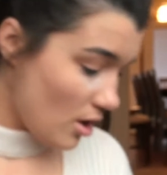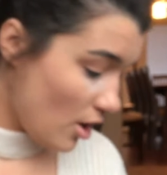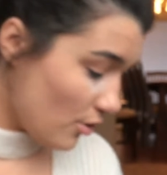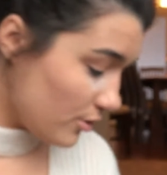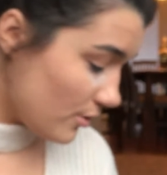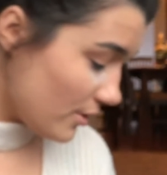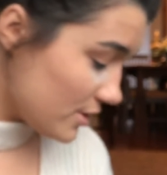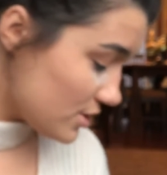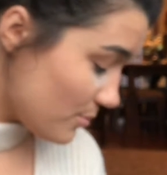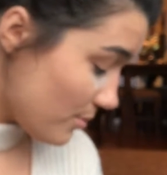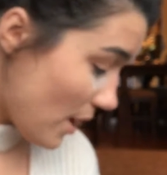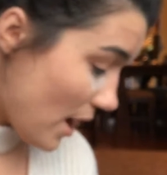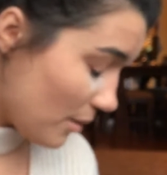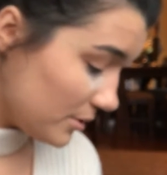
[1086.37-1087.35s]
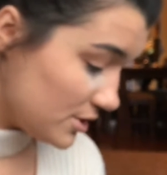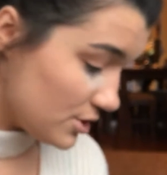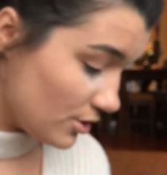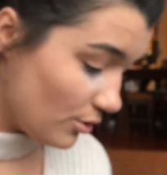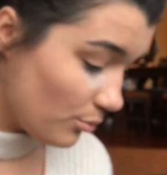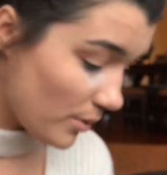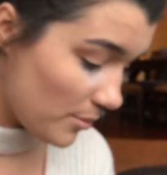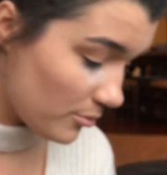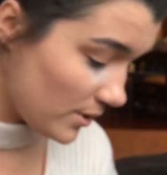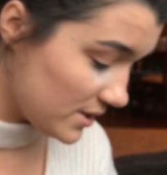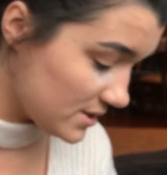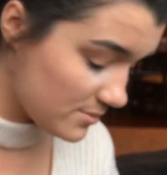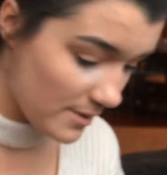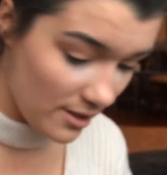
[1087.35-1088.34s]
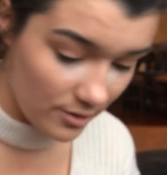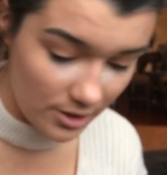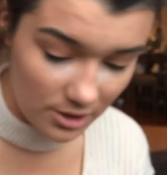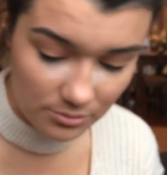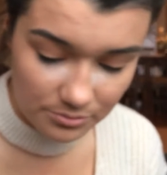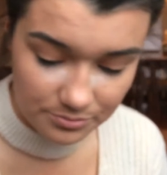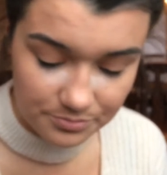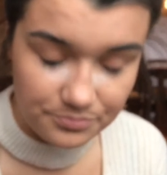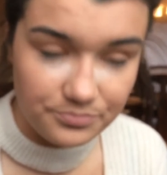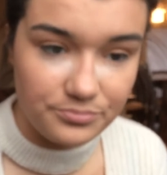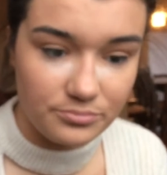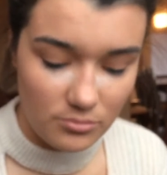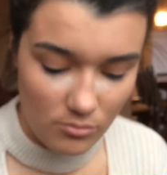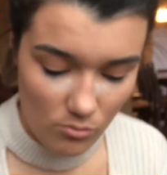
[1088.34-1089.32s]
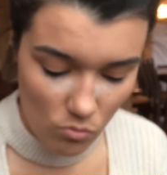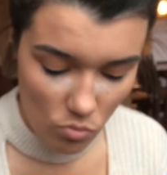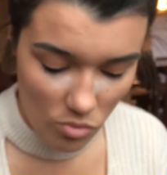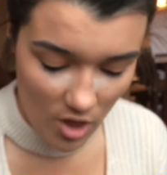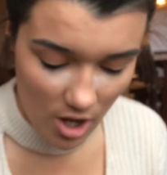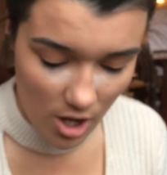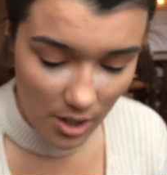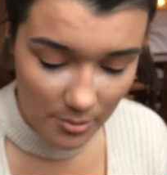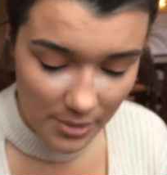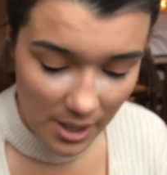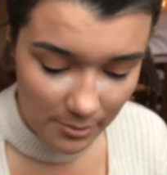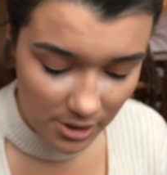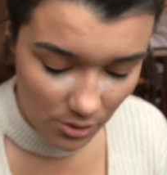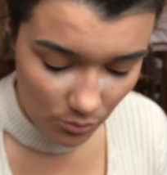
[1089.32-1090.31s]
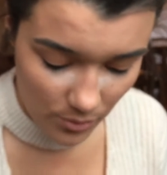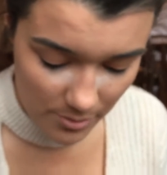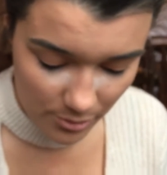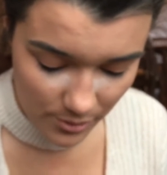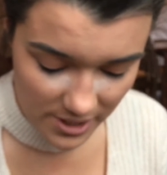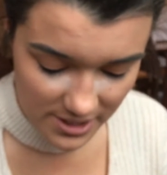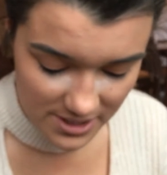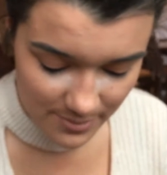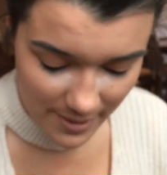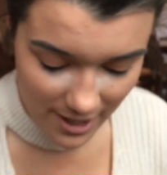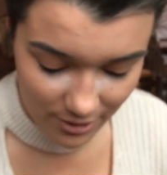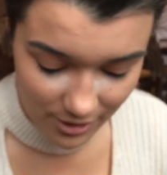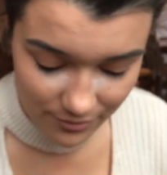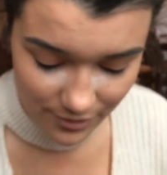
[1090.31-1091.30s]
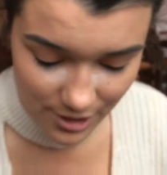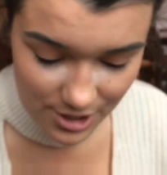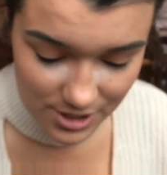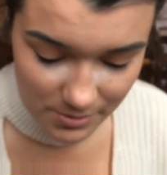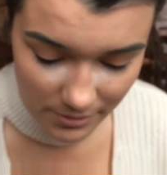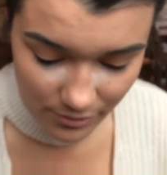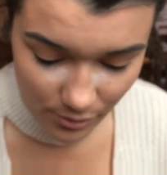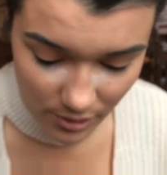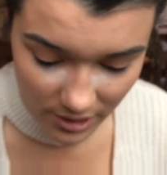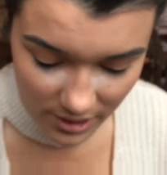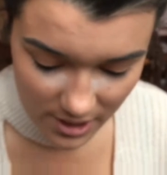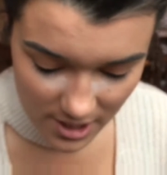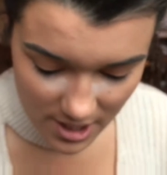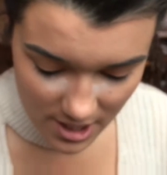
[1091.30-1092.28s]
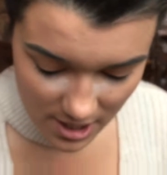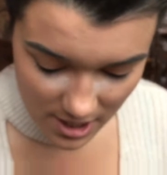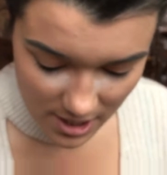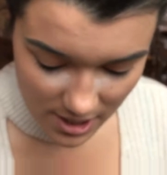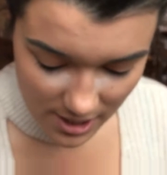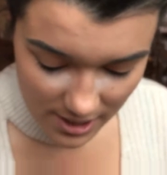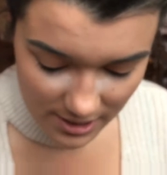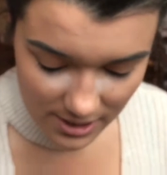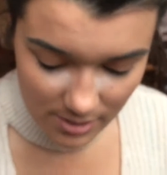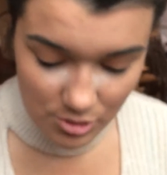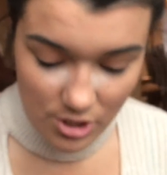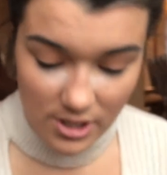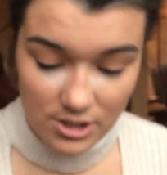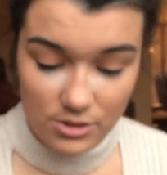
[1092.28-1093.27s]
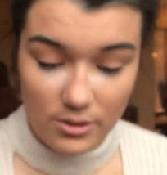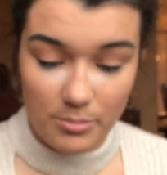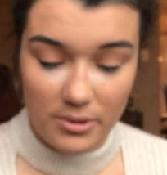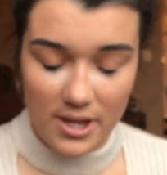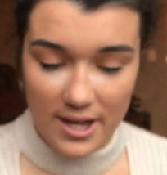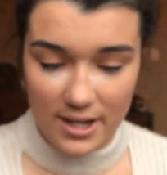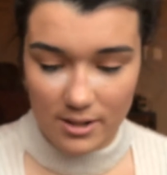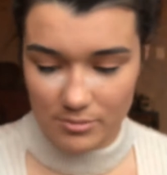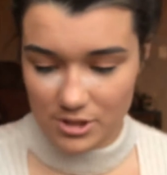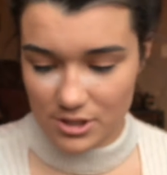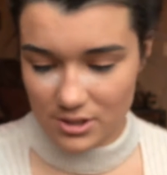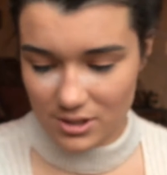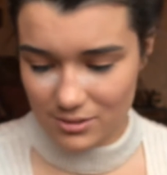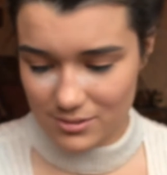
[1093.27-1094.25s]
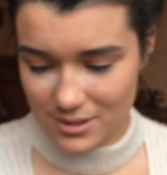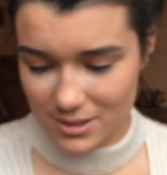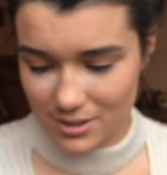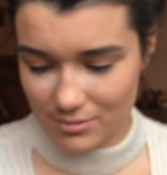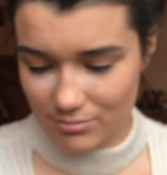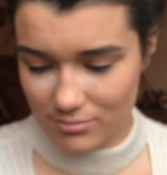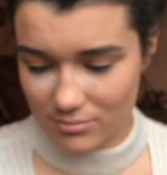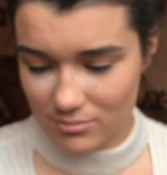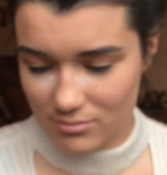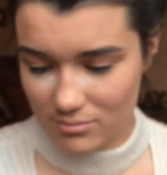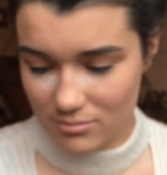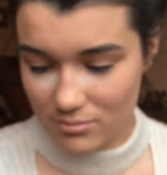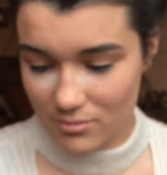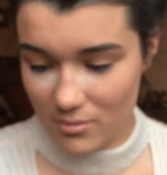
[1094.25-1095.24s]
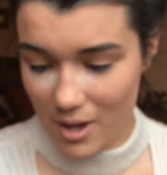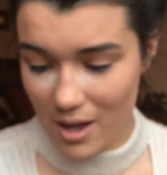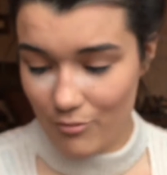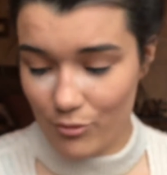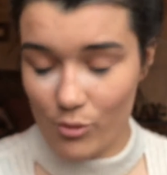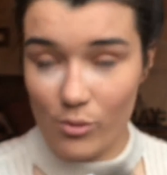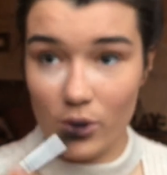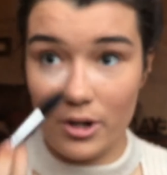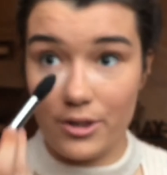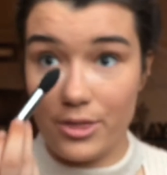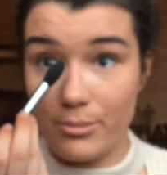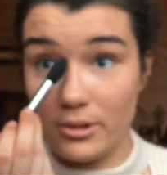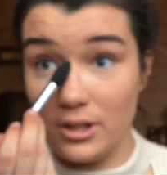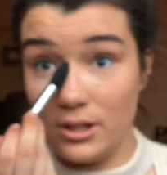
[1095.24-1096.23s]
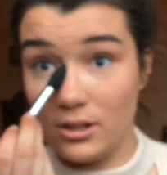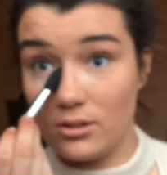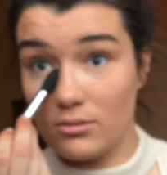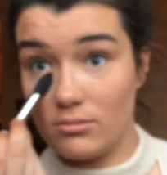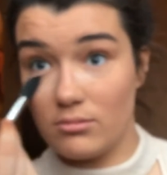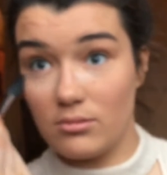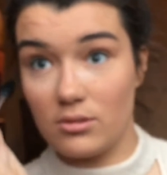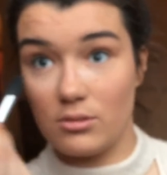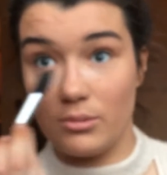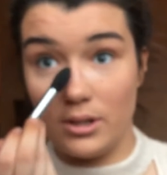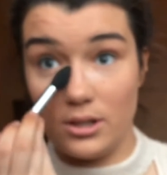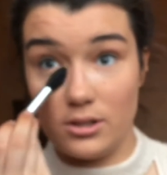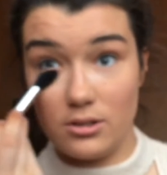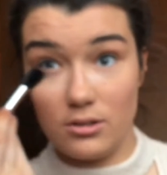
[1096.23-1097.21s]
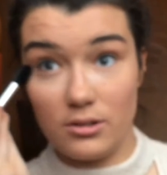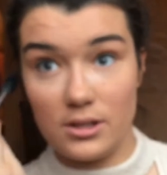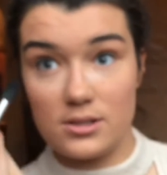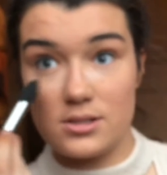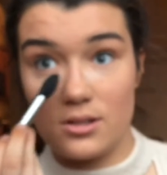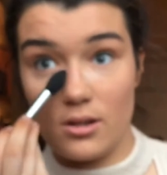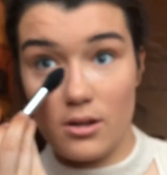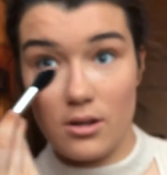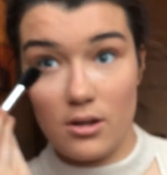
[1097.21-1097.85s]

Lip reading: oh, you know what I should probably do? Wipe away this powder. I'm gonna wipe away this powder first before I keep trying to apply it. I'm just gonna use the M4 3 to do this.